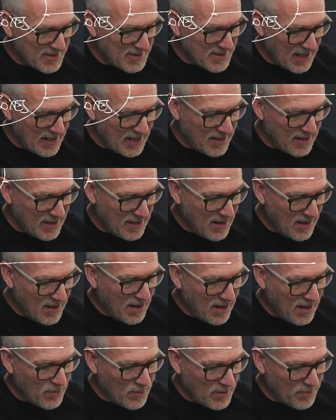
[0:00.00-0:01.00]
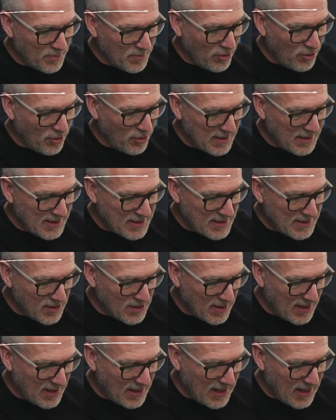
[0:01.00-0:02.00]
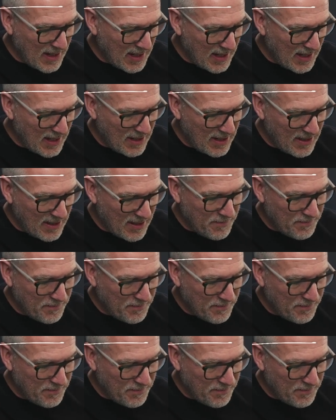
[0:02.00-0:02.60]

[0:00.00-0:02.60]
saying I would probably do a